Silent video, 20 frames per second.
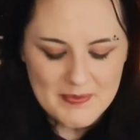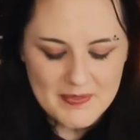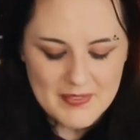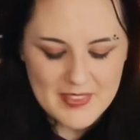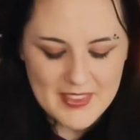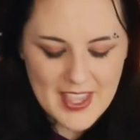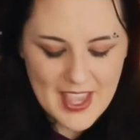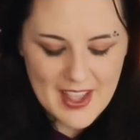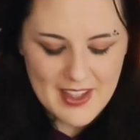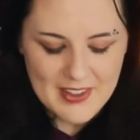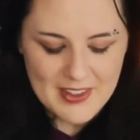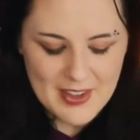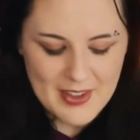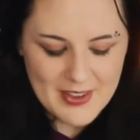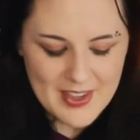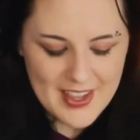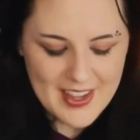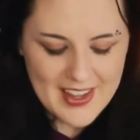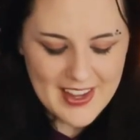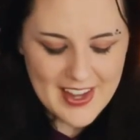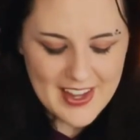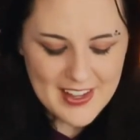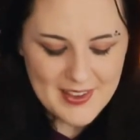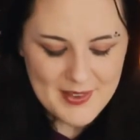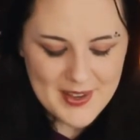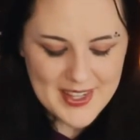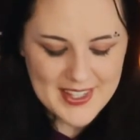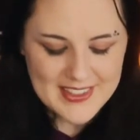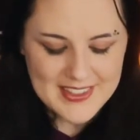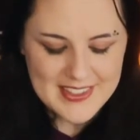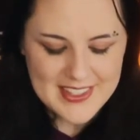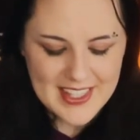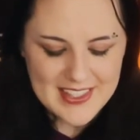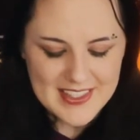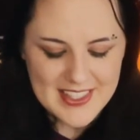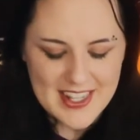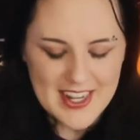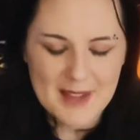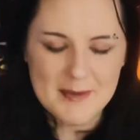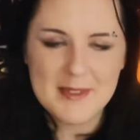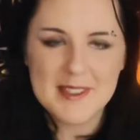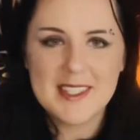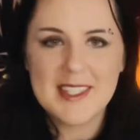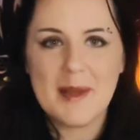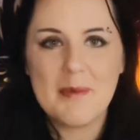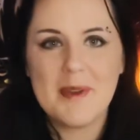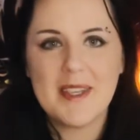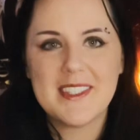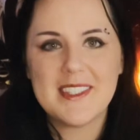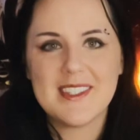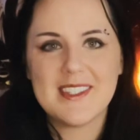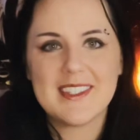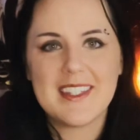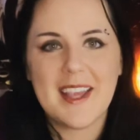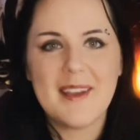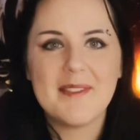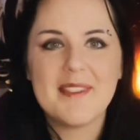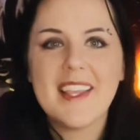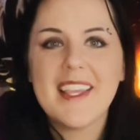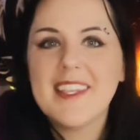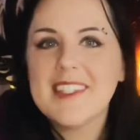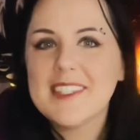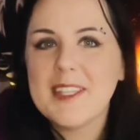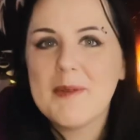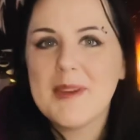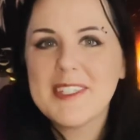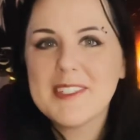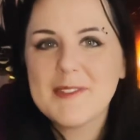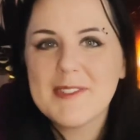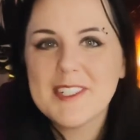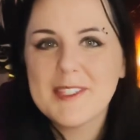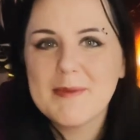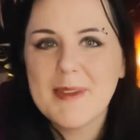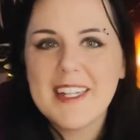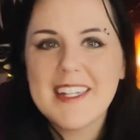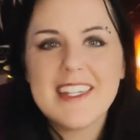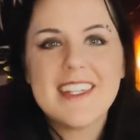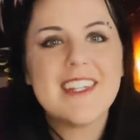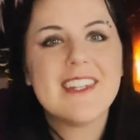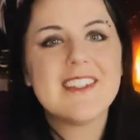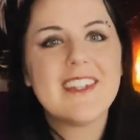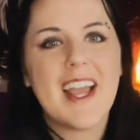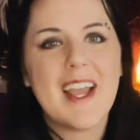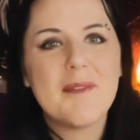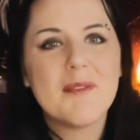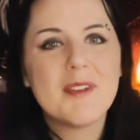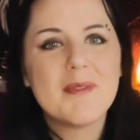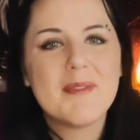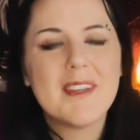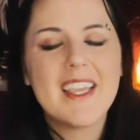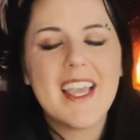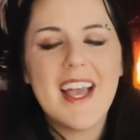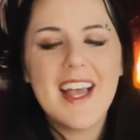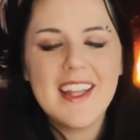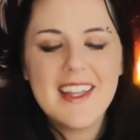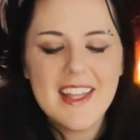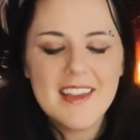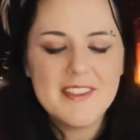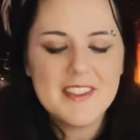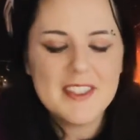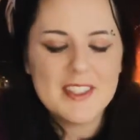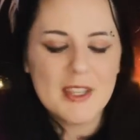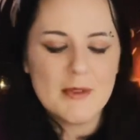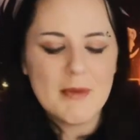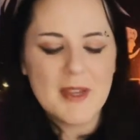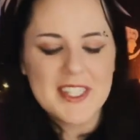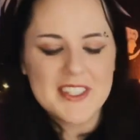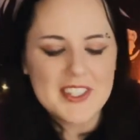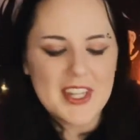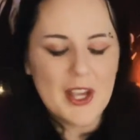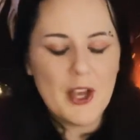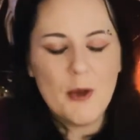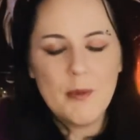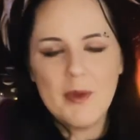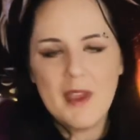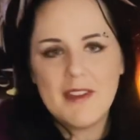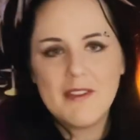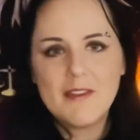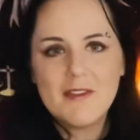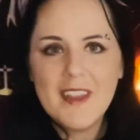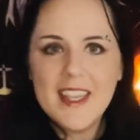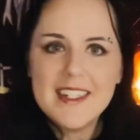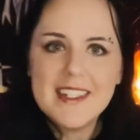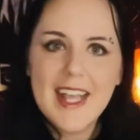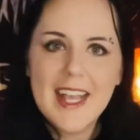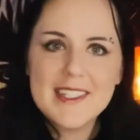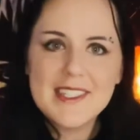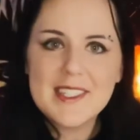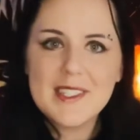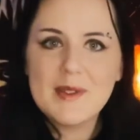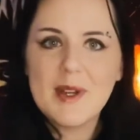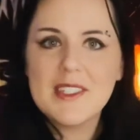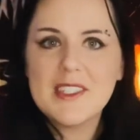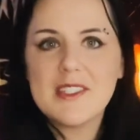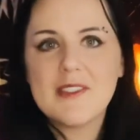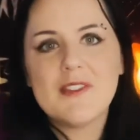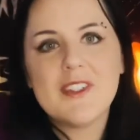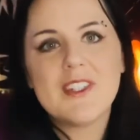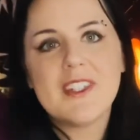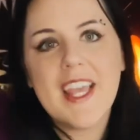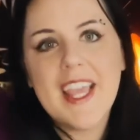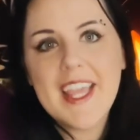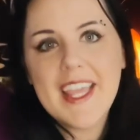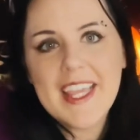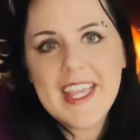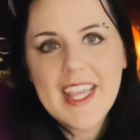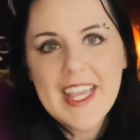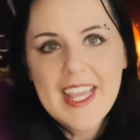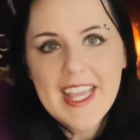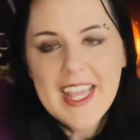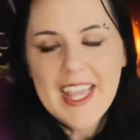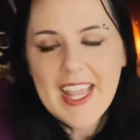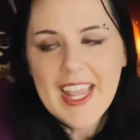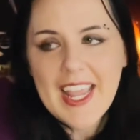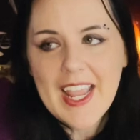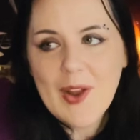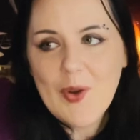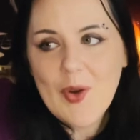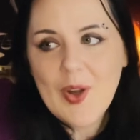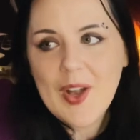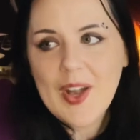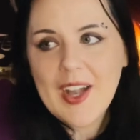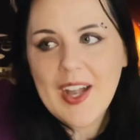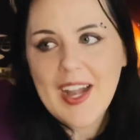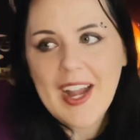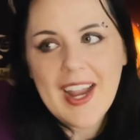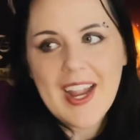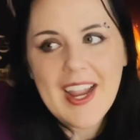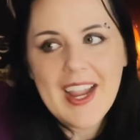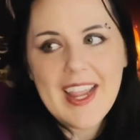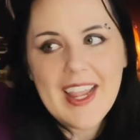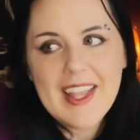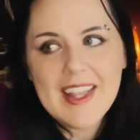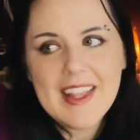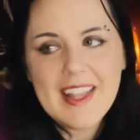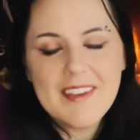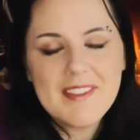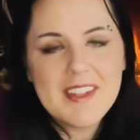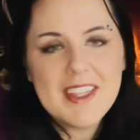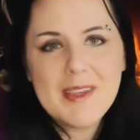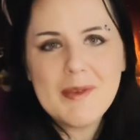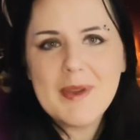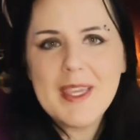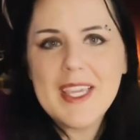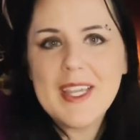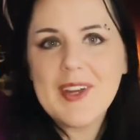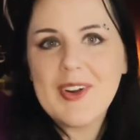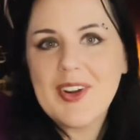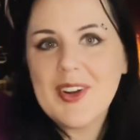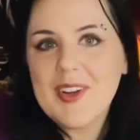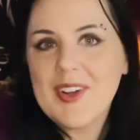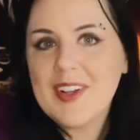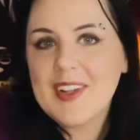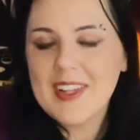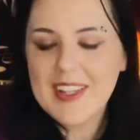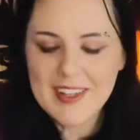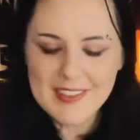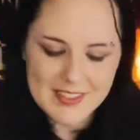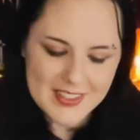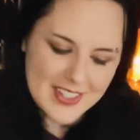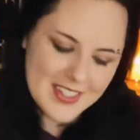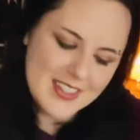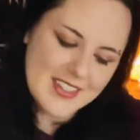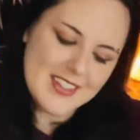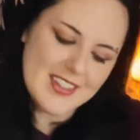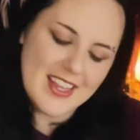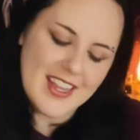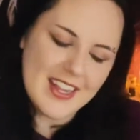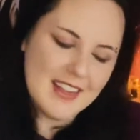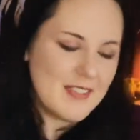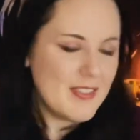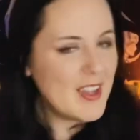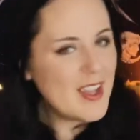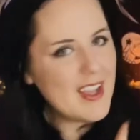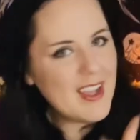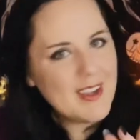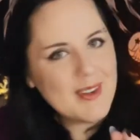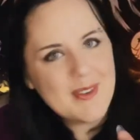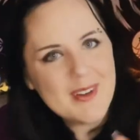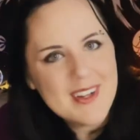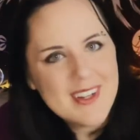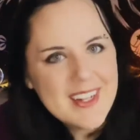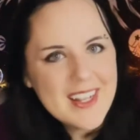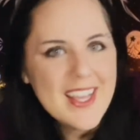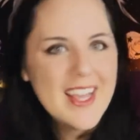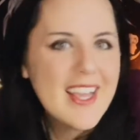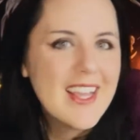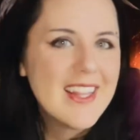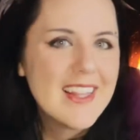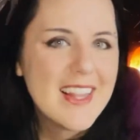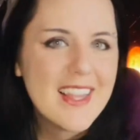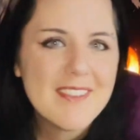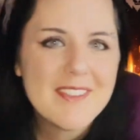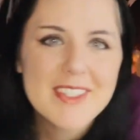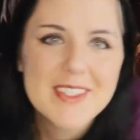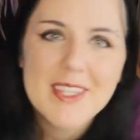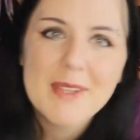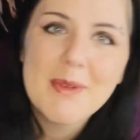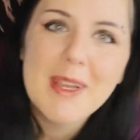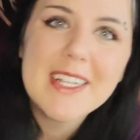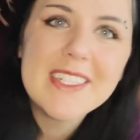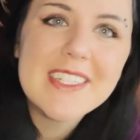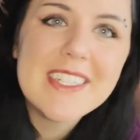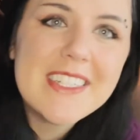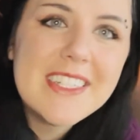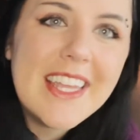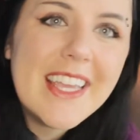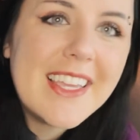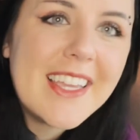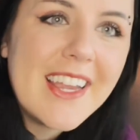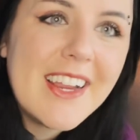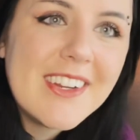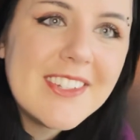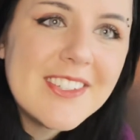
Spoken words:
Yeah. Okay. Anyways, that's it. I'm gonna stop wasting your time. Thank you so much for spending your time with me. I love you so much. I hope you have a fantastic rest of your day, or a lovely week, or lovely life. Awkward. Love you so much. Take care.